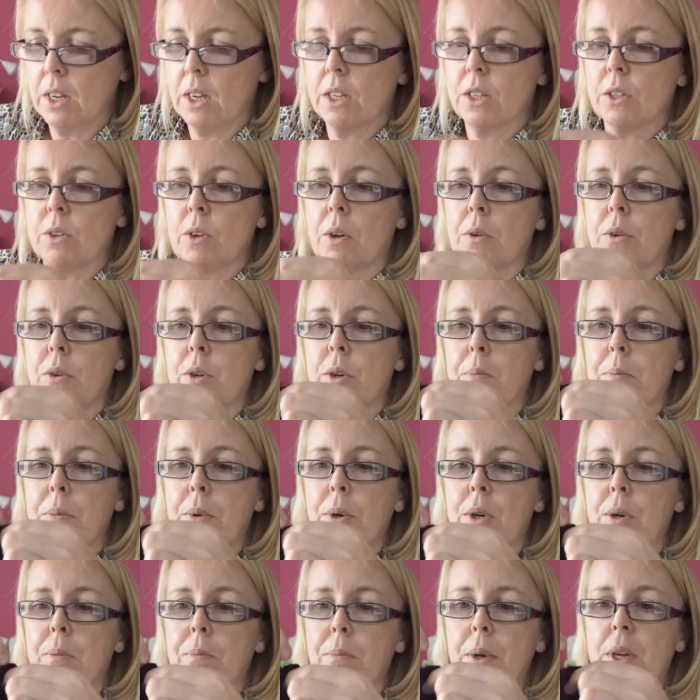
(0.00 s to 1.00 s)
So I'm going to
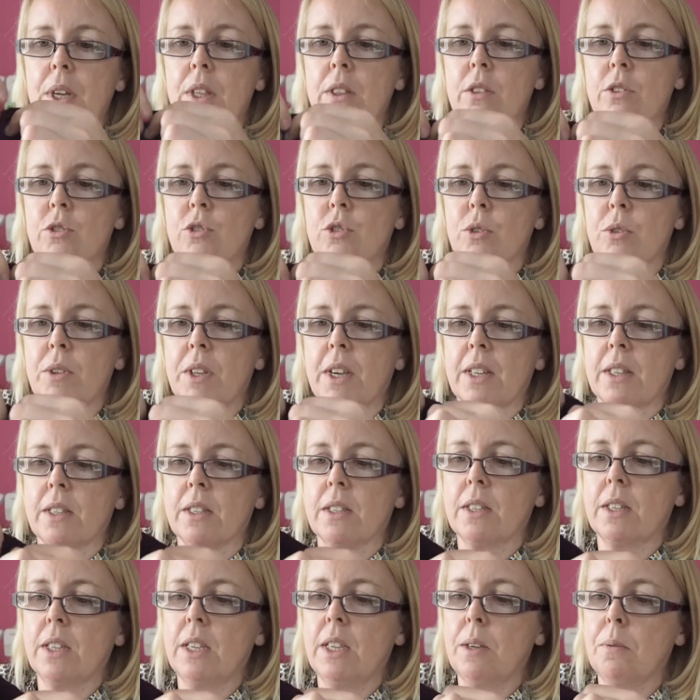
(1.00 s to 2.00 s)
put a pin through that
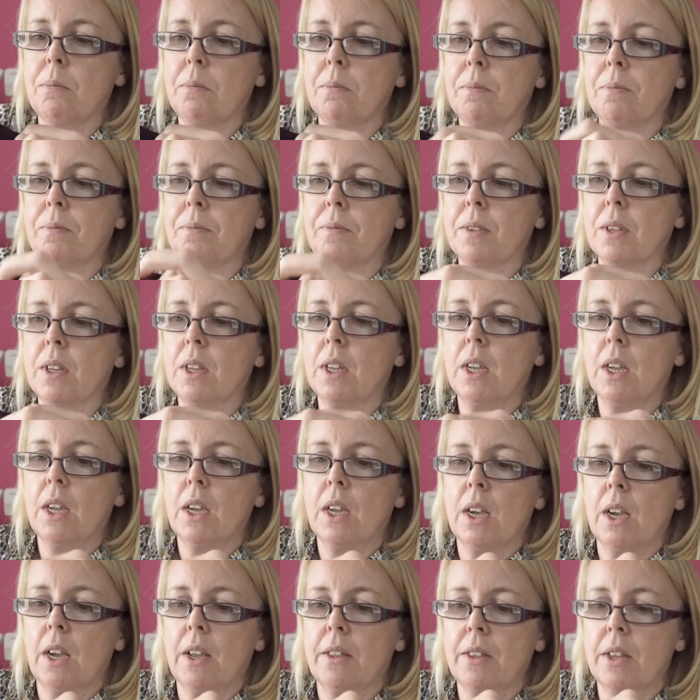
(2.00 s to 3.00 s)
seam
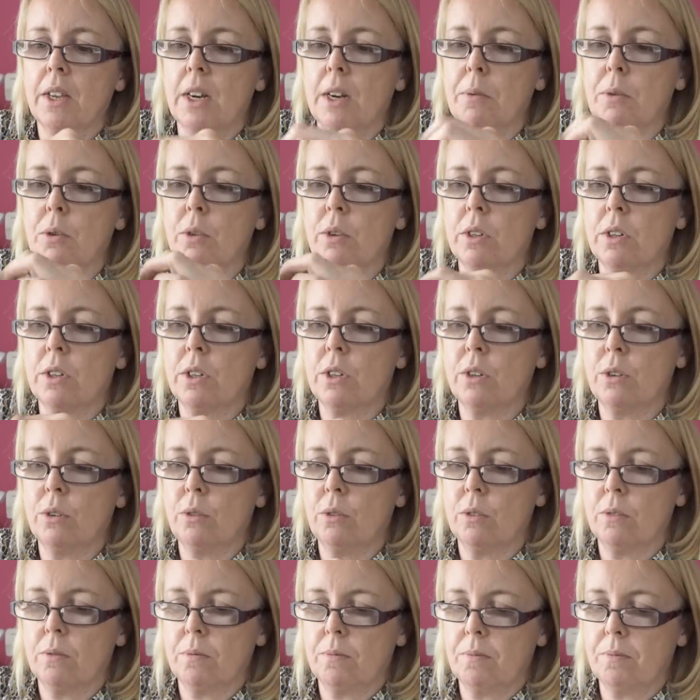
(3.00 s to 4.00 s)
and then I'm going to
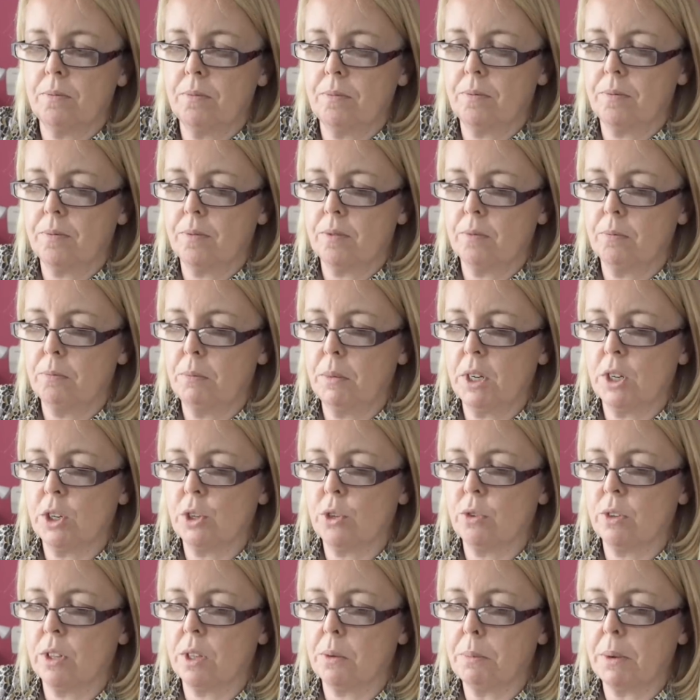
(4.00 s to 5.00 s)
make
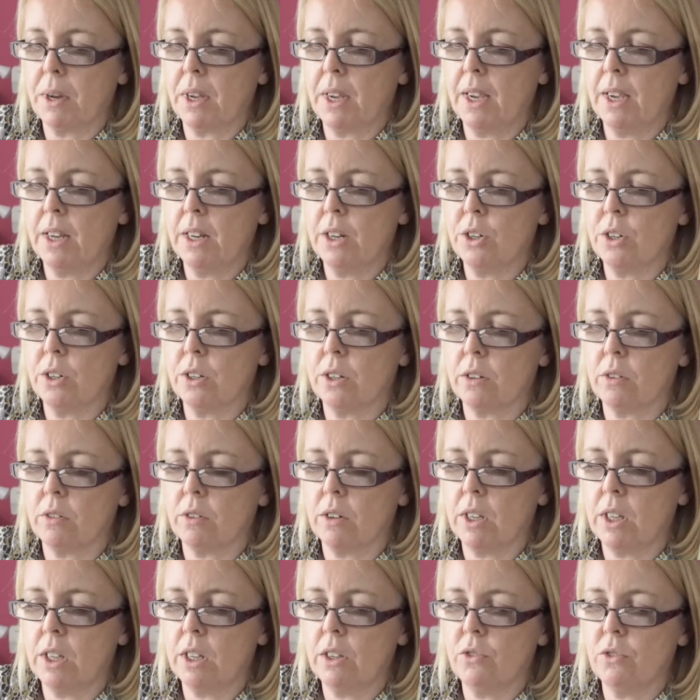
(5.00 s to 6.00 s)
sure that my edges are
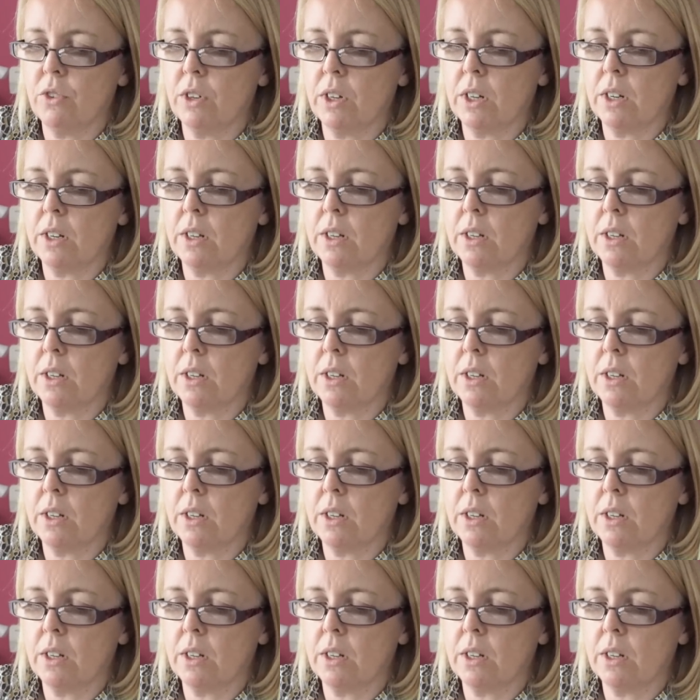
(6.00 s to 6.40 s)
even